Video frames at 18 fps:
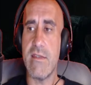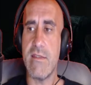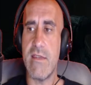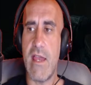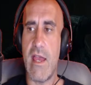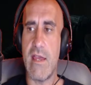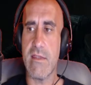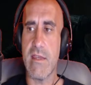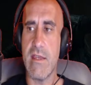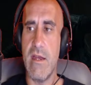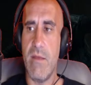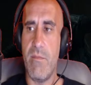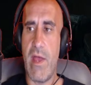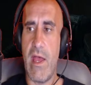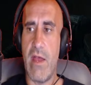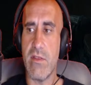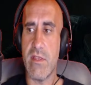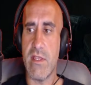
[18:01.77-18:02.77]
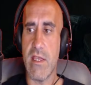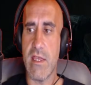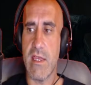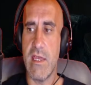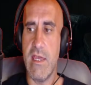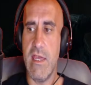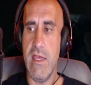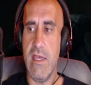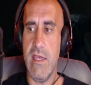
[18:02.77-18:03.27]
is asking about the
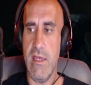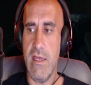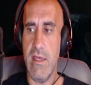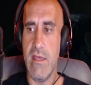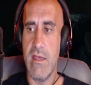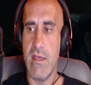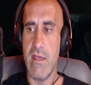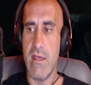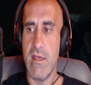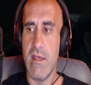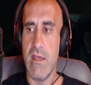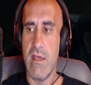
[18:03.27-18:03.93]
key,